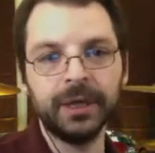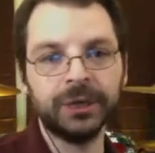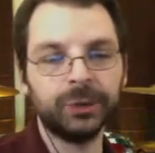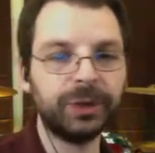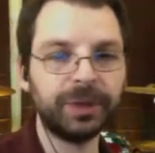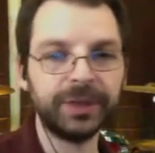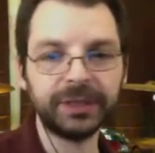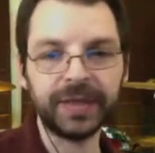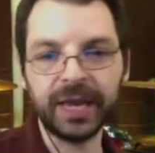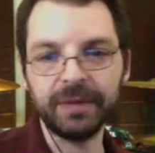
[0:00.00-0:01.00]
So we can play the
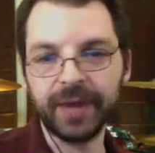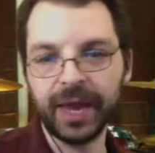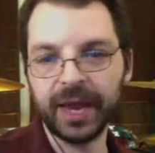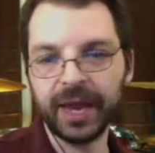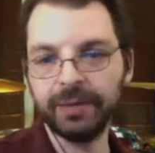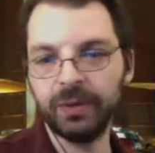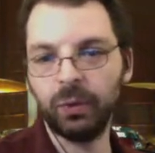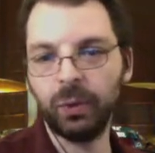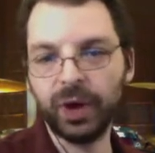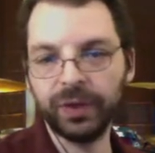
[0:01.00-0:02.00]
same game
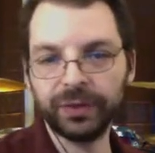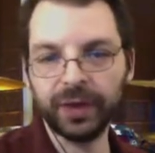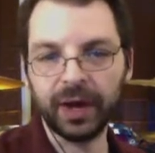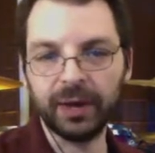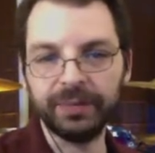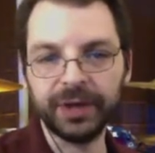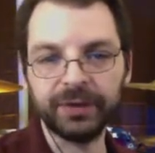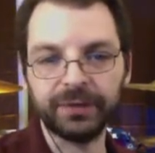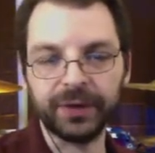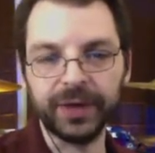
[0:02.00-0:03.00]
with the
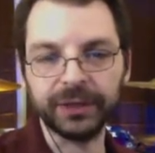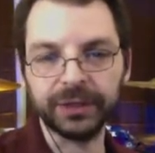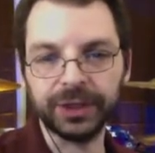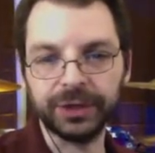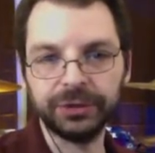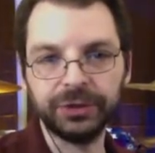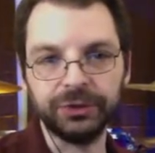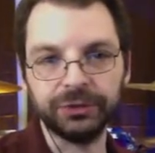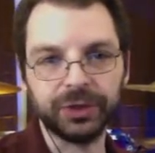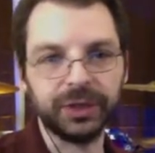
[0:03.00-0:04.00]
other phrases here
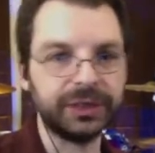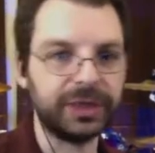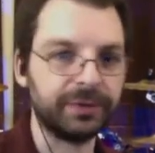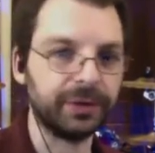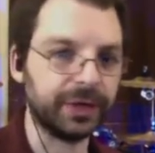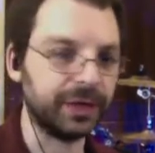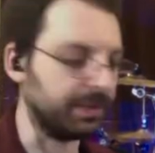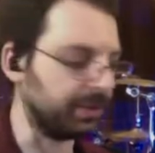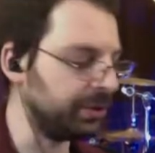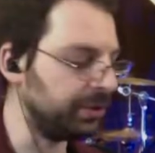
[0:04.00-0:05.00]
too. So let's say if we're looking at
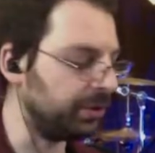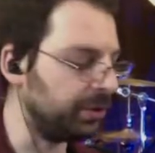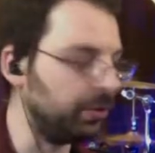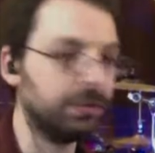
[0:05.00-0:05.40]
number 2.